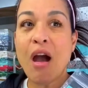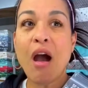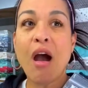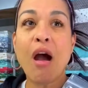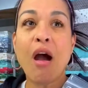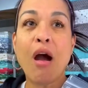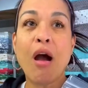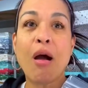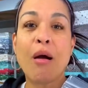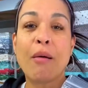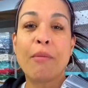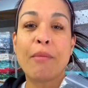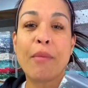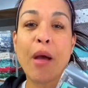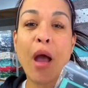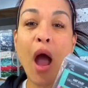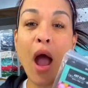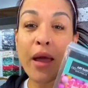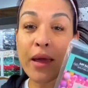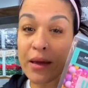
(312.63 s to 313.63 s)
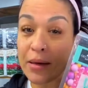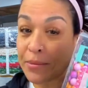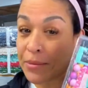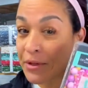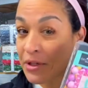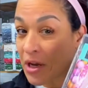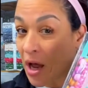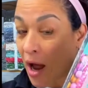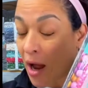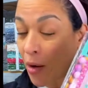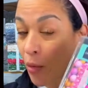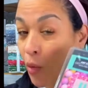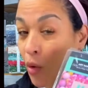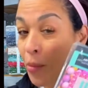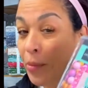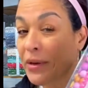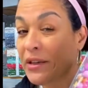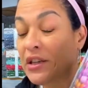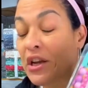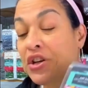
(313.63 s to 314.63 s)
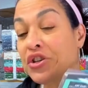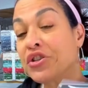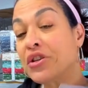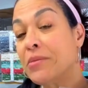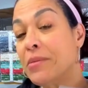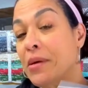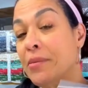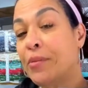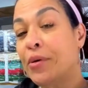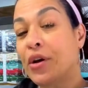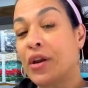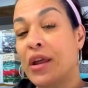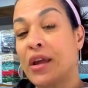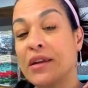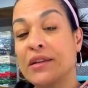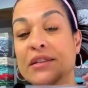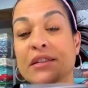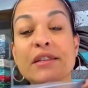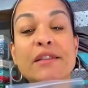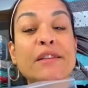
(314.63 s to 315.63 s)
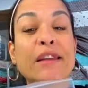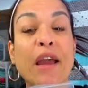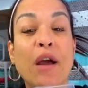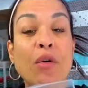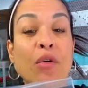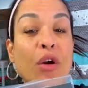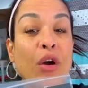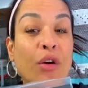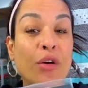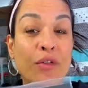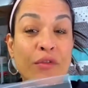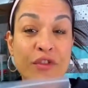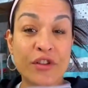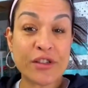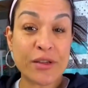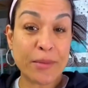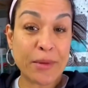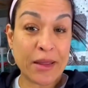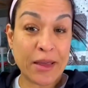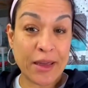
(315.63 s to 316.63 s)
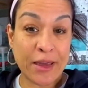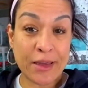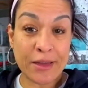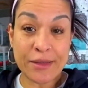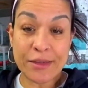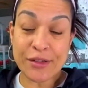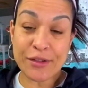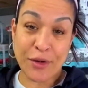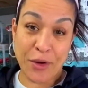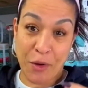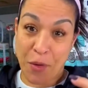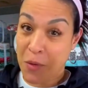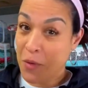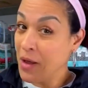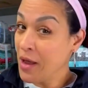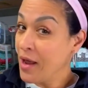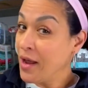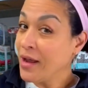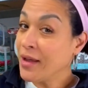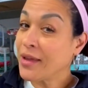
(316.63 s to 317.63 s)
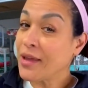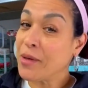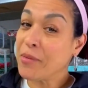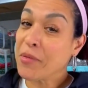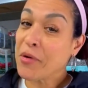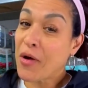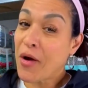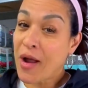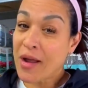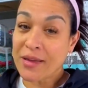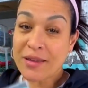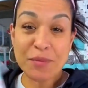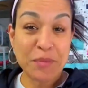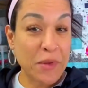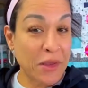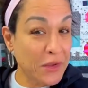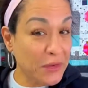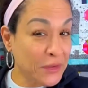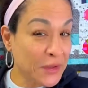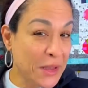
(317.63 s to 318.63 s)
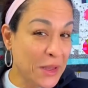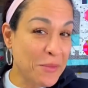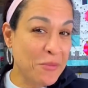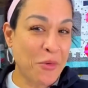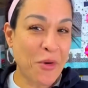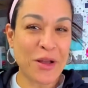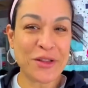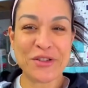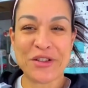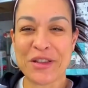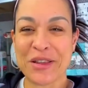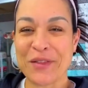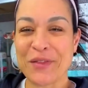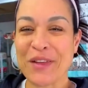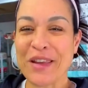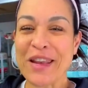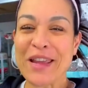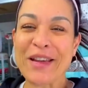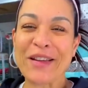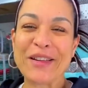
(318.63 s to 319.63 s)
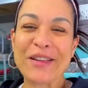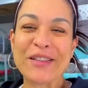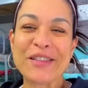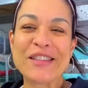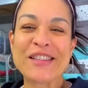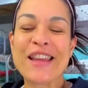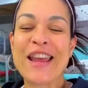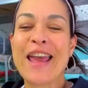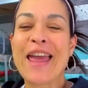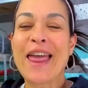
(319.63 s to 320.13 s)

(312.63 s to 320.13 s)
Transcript: I will potentially be putting a discount code for some of the kits, so keep your eyes peeled, keep watching the videos.